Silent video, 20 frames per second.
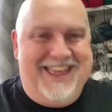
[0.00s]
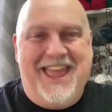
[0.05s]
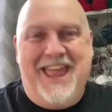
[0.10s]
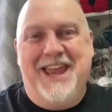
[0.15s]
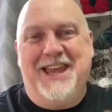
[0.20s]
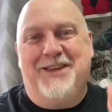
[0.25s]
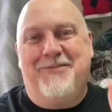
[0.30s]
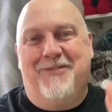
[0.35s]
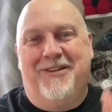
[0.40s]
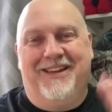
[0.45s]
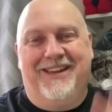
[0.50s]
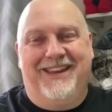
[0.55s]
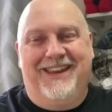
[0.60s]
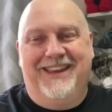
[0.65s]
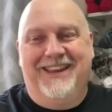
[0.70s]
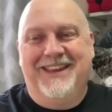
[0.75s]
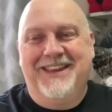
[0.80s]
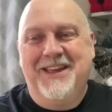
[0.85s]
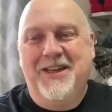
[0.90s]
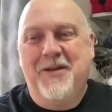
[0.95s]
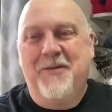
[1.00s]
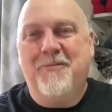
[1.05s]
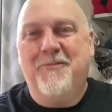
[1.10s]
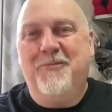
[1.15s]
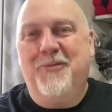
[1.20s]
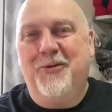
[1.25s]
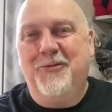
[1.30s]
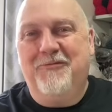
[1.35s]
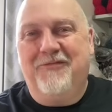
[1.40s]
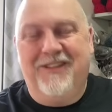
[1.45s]
Anyway,
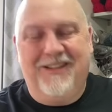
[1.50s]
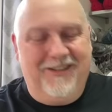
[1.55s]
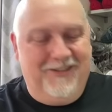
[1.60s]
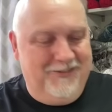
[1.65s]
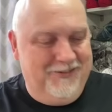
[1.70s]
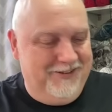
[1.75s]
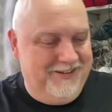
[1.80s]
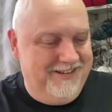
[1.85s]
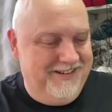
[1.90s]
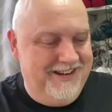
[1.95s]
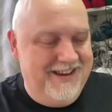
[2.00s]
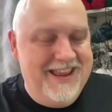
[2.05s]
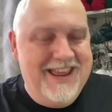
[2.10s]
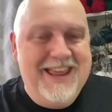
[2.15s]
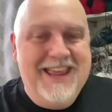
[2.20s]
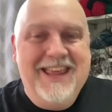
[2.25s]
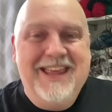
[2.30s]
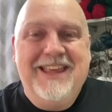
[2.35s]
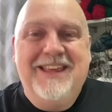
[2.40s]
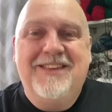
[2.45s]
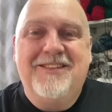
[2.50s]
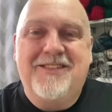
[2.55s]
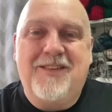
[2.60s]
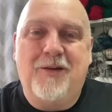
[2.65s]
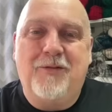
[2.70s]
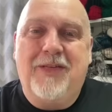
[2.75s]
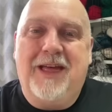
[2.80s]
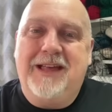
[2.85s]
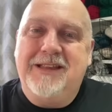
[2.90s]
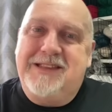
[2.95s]
moving on.
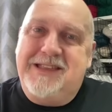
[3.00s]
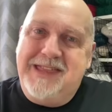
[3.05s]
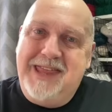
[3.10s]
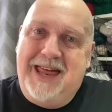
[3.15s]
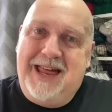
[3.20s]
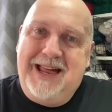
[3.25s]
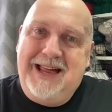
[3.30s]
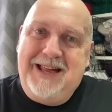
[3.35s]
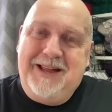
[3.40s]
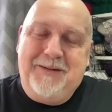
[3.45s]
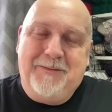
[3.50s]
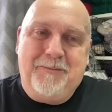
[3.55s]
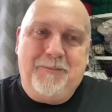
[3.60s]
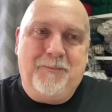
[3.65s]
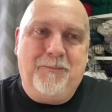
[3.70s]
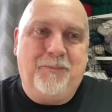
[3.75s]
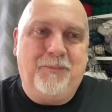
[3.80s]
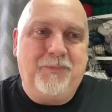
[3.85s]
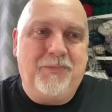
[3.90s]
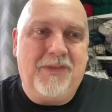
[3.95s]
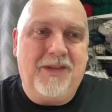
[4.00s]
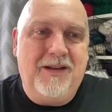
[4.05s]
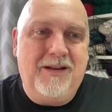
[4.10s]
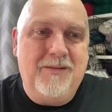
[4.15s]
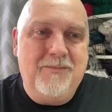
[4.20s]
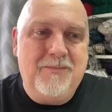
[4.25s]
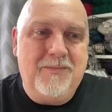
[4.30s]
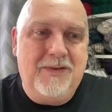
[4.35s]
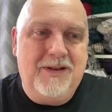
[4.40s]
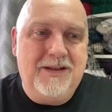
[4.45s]
So that's that.
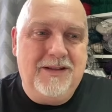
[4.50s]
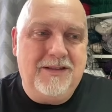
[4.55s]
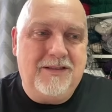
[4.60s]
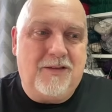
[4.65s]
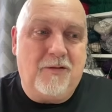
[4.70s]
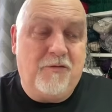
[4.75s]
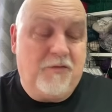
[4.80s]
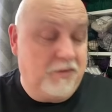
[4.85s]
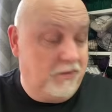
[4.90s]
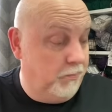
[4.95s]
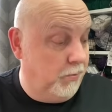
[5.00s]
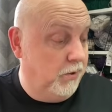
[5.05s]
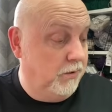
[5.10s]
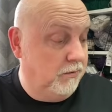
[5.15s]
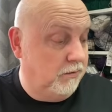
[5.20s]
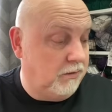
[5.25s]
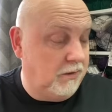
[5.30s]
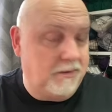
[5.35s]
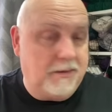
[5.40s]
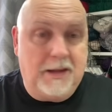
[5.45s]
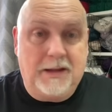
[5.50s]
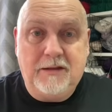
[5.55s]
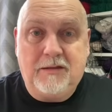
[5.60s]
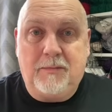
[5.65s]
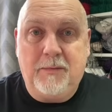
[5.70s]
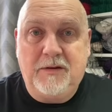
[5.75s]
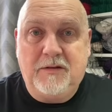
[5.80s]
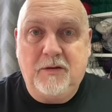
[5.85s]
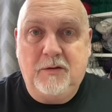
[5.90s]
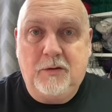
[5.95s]
So for the person that asked
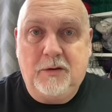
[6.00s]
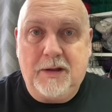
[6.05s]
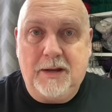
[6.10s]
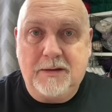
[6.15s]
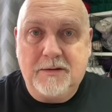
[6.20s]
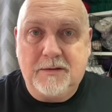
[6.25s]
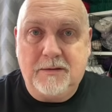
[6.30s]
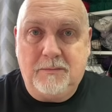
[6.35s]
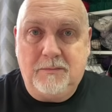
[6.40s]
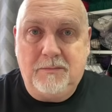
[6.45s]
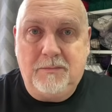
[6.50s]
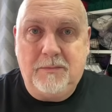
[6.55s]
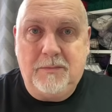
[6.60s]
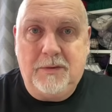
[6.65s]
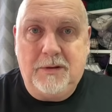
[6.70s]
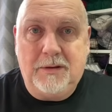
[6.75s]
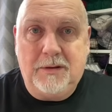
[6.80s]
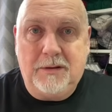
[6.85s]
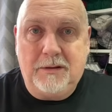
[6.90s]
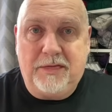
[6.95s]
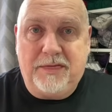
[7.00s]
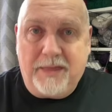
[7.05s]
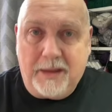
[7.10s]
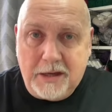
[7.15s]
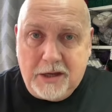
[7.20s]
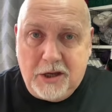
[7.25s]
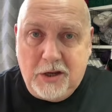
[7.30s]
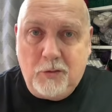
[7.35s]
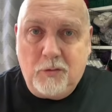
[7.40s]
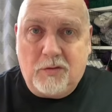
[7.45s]
me to look at them,
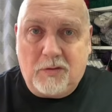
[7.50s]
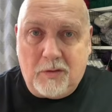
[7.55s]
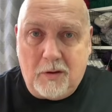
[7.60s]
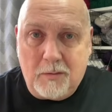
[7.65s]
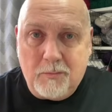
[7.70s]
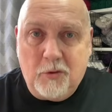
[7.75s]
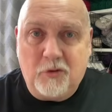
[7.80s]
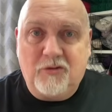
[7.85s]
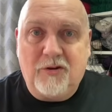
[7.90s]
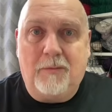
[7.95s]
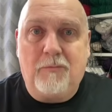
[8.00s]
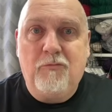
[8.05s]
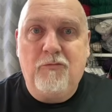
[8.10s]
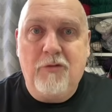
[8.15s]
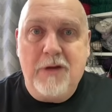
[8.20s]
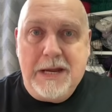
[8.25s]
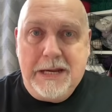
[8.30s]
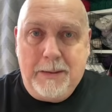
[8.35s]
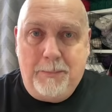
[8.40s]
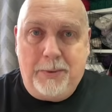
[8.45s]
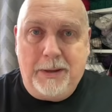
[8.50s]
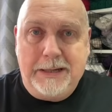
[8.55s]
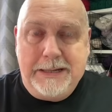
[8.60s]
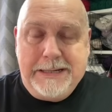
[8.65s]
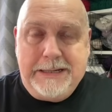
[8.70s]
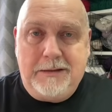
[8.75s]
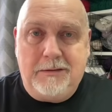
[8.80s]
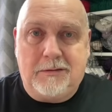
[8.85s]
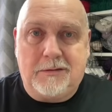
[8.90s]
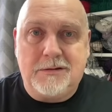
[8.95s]
thank you so much. I'm really
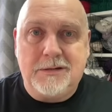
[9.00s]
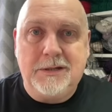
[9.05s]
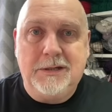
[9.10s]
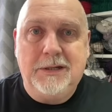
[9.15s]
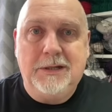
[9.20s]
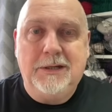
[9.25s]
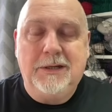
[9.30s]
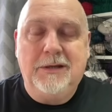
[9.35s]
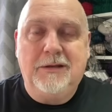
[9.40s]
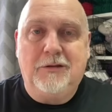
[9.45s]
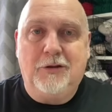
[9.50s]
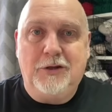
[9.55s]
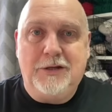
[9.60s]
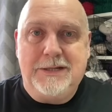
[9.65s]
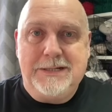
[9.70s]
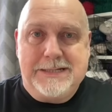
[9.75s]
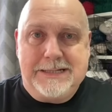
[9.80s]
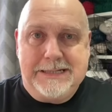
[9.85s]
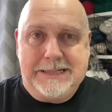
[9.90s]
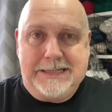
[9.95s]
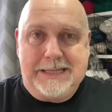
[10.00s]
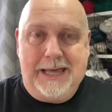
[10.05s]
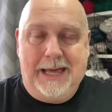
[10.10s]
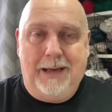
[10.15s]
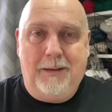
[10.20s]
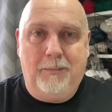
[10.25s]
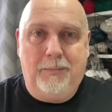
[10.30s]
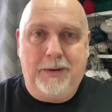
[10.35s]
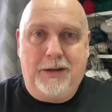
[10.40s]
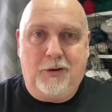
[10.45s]
pleased that you did
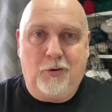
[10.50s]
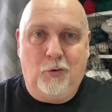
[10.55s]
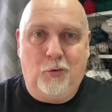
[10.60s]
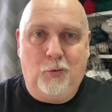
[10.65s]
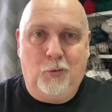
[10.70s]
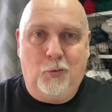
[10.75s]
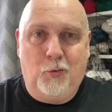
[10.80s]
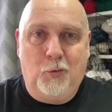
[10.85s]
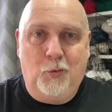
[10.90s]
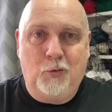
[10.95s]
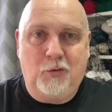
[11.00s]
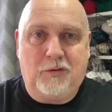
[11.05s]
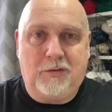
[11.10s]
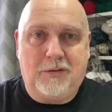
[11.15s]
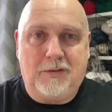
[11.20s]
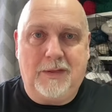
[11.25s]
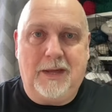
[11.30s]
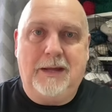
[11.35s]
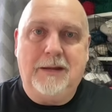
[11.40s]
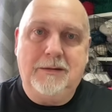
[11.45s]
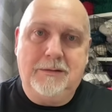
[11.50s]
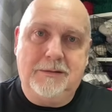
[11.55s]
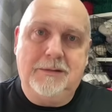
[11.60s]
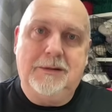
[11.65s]
that, because that